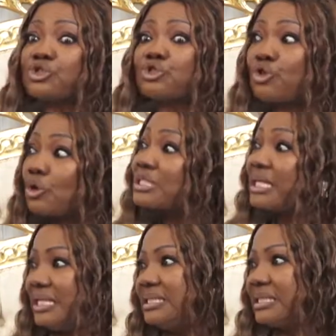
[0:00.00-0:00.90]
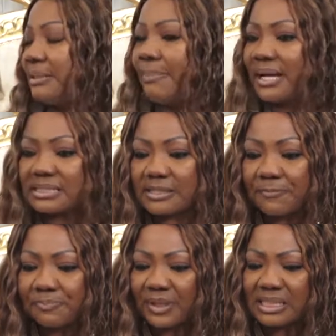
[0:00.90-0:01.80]
not easy, but
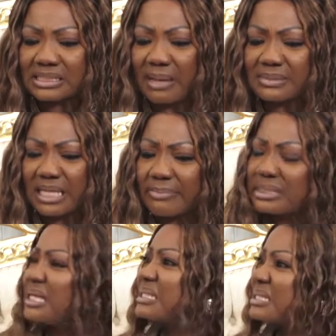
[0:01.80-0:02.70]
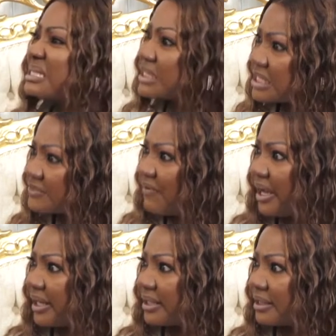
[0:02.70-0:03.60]
sometimes it is
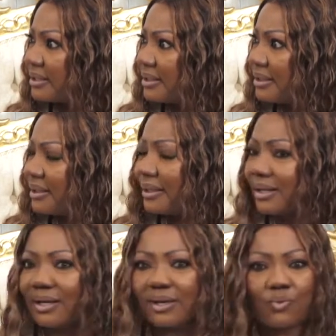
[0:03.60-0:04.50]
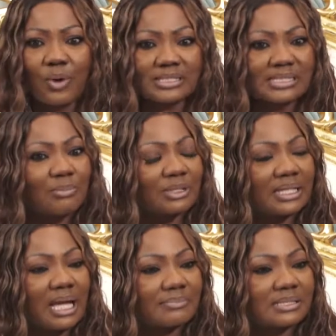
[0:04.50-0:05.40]
satisfying. When somebody
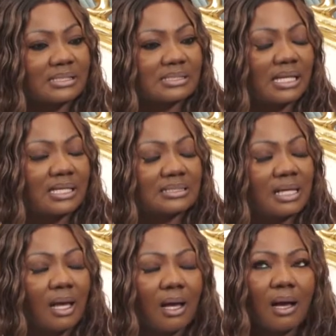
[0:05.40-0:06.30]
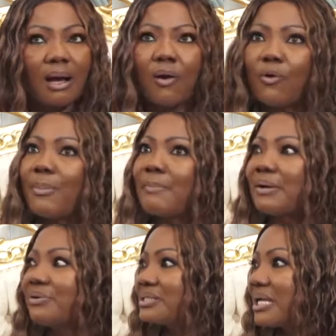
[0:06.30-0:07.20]
comes and says, oh,
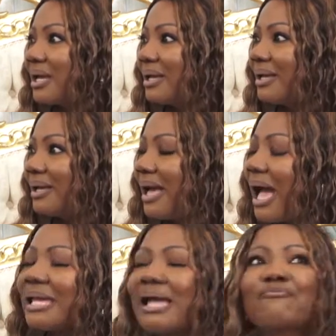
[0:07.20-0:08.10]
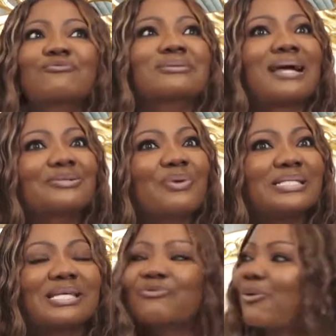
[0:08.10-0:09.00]
Mama Rita, I have
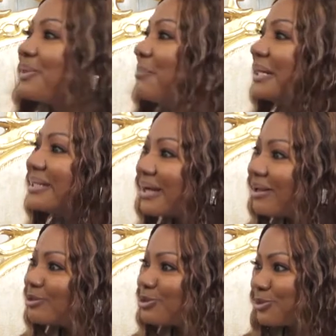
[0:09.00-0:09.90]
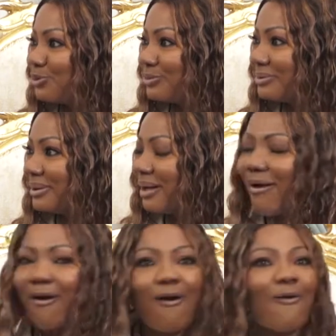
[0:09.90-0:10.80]
graduated from the medical school.
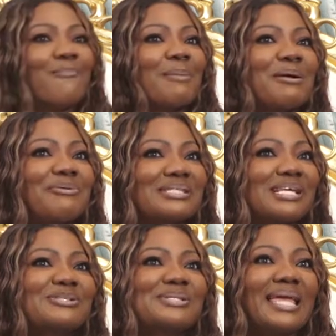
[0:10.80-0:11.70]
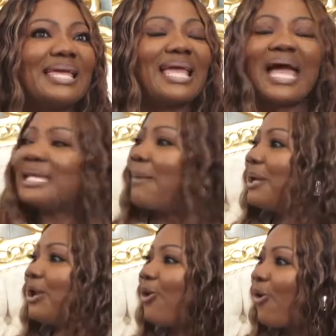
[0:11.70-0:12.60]
Oh, Mama Rita, today I am
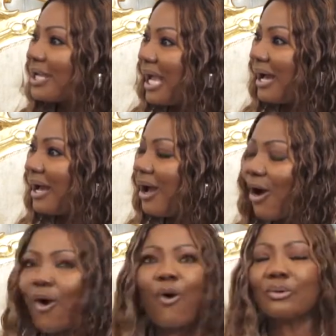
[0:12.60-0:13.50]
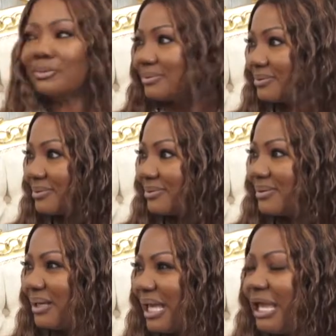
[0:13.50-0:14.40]
a lawyer. Oh,
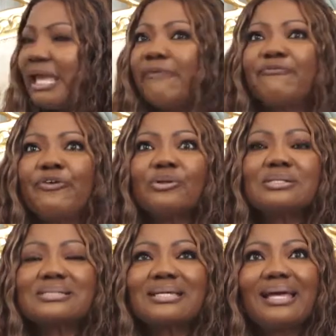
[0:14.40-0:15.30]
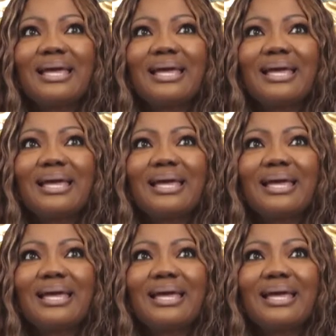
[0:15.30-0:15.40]
it feels,